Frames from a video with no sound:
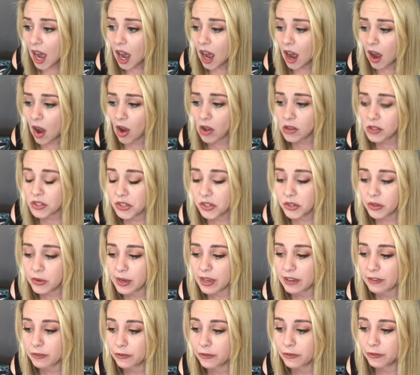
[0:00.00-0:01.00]
Uh,
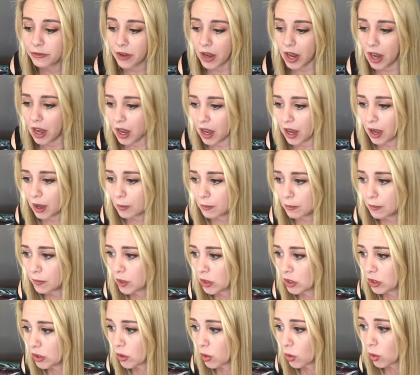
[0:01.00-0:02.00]
also, if
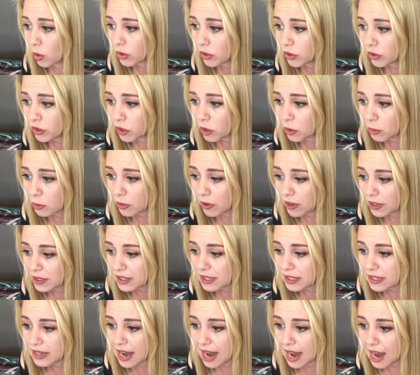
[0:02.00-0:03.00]
um, you're ordering your
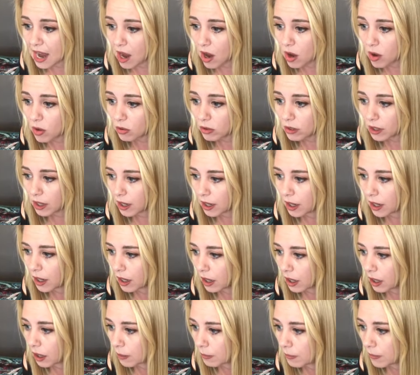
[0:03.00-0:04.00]
prints now,
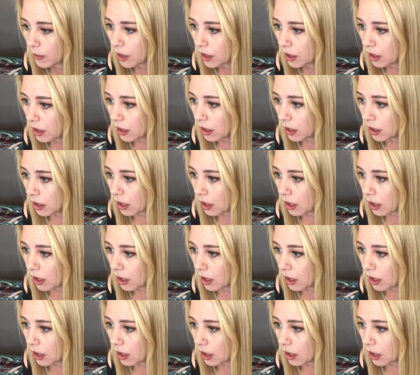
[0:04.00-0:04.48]
um,